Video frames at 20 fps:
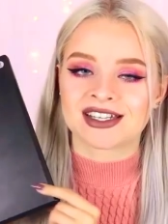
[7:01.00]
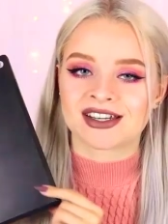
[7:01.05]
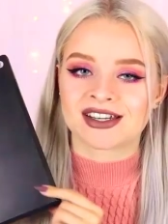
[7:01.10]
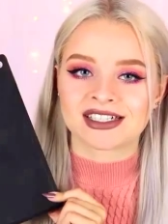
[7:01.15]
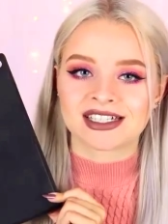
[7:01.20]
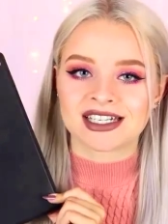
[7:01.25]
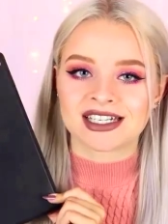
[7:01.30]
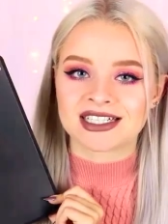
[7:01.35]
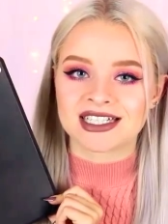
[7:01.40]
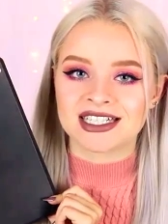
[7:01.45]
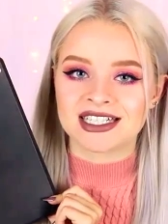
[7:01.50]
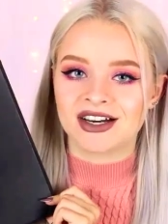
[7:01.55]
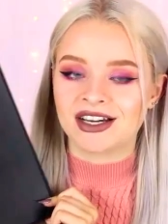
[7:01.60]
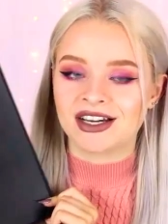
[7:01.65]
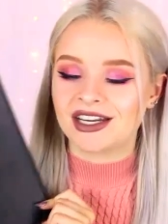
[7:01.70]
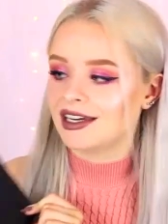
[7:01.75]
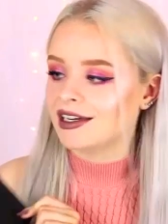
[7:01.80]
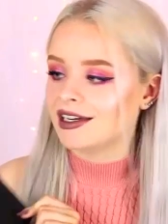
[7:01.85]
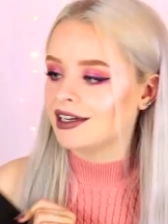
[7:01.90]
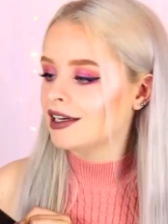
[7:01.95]

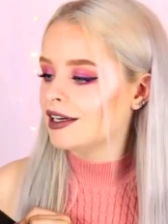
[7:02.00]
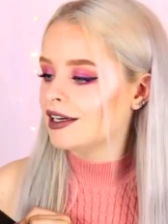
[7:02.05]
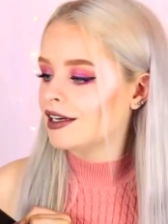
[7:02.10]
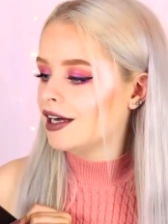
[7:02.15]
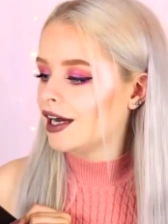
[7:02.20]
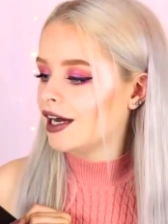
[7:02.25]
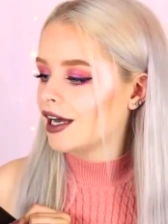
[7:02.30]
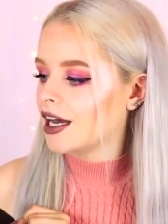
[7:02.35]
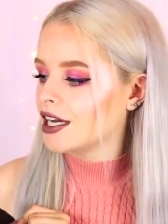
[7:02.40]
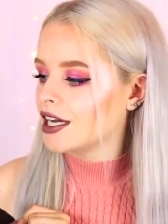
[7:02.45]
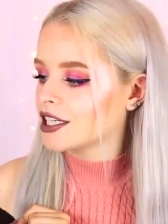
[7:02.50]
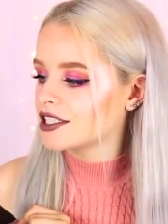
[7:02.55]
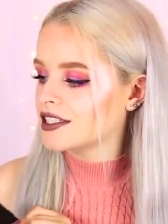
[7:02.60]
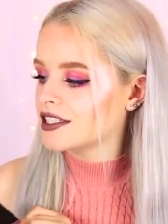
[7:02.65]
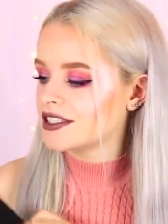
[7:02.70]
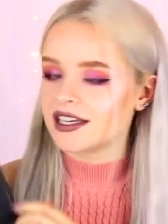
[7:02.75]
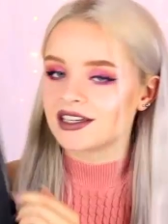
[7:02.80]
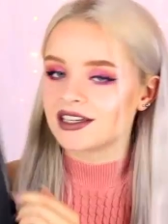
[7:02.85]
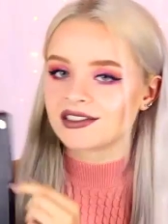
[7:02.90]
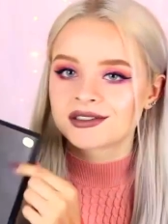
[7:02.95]
9.99 and it
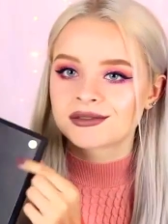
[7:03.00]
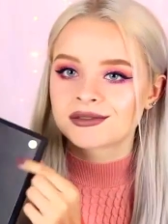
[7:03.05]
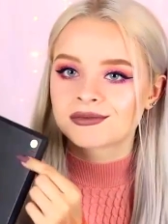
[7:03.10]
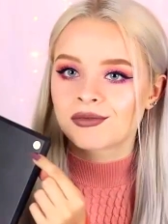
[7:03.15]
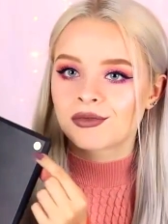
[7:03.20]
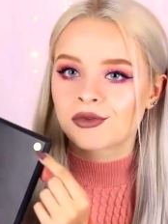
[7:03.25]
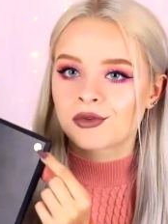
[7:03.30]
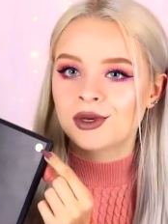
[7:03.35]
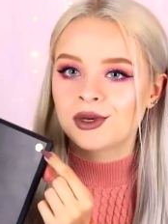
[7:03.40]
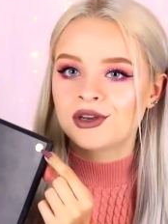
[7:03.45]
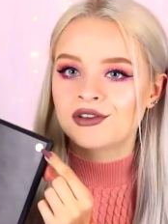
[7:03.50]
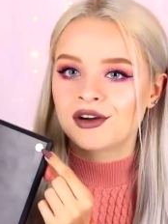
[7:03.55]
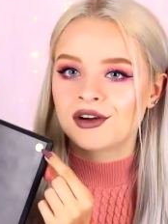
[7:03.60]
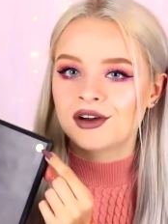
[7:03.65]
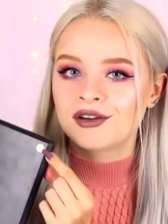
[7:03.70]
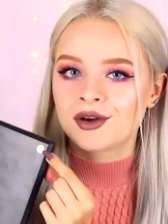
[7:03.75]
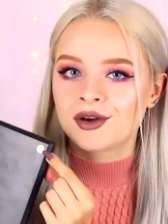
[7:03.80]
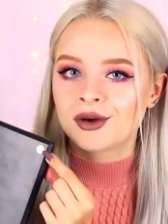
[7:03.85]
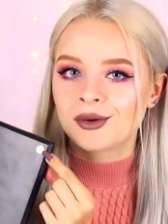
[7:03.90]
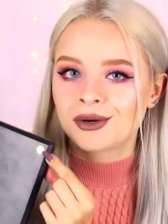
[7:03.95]
actually says
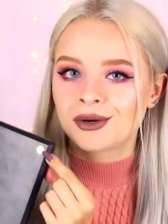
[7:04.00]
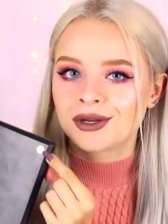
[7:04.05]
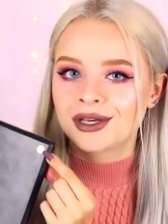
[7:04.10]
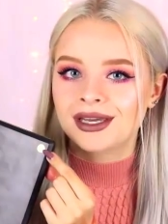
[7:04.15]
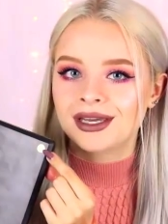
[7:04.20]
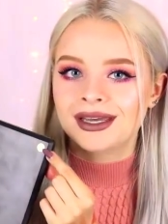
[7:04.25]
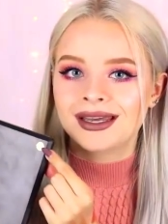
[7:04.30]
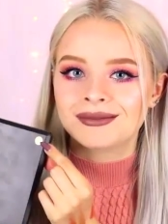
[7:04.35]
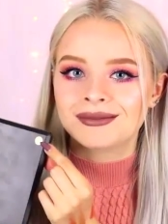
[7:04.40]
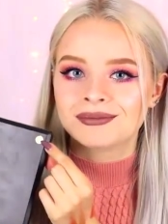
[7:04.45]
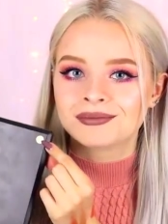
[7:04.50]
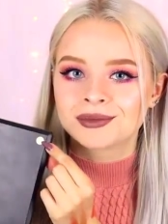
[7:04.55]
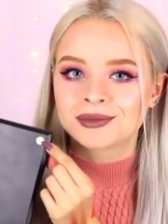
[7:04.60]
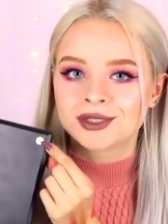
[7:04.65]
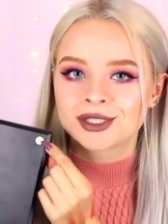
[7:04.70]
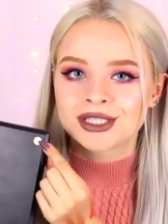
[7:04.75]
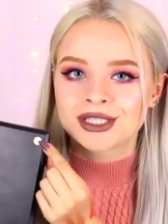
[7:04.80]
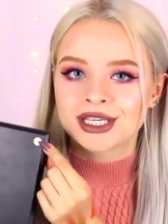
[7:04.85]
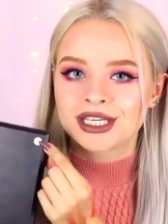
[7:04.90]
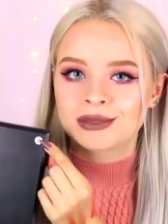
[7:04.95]
350 on it here
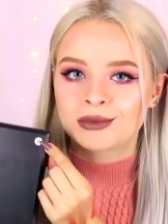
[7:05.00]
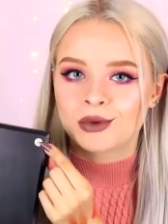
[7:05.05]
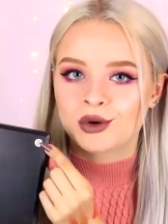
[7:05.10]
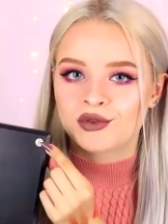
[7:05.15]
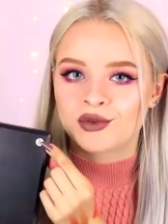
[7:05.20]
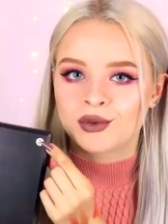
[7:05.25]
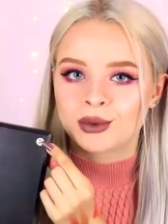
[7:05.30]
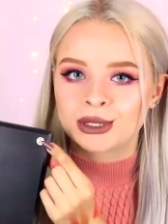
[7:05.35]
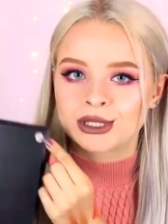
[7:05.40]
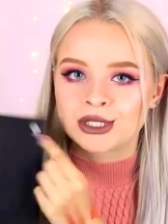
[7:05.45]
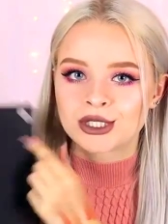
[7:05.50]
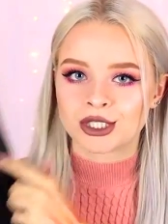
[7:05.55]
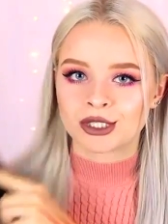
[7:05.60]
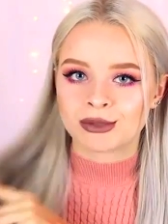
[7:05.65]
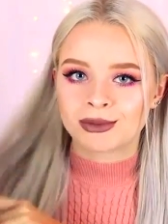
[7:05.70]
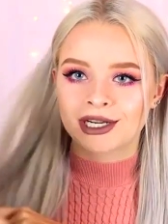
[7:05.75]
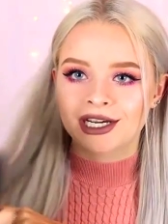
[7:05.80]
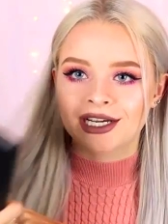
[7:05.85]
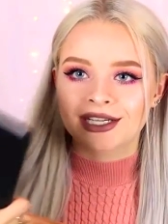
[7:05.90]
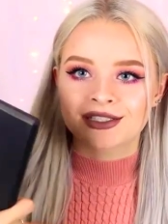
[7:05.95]
just like the Morphe ones do
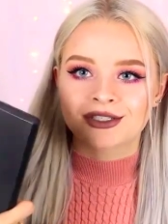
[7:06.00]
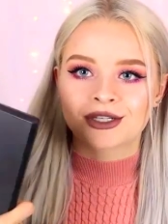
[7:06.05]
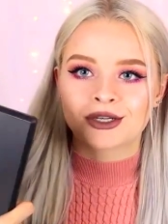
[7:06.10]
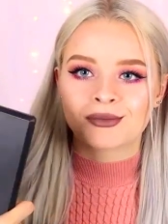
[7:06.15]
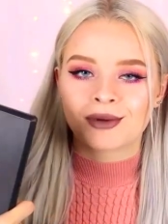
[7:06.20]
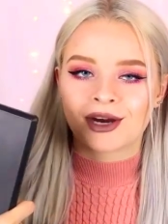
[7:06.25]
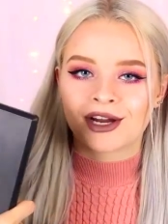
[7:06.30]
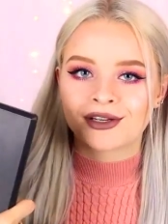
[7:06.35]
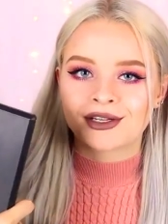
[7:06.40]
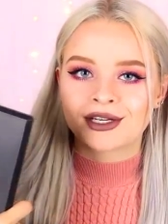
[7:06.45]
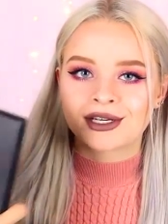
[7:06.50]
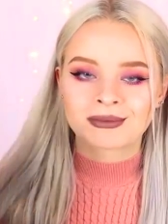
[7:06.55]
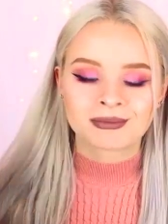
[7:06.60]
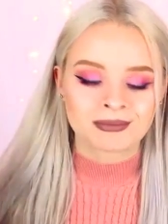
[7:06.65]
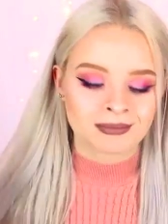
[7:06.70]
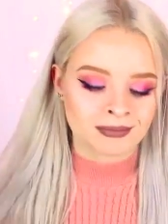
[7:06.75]
but it has no branding.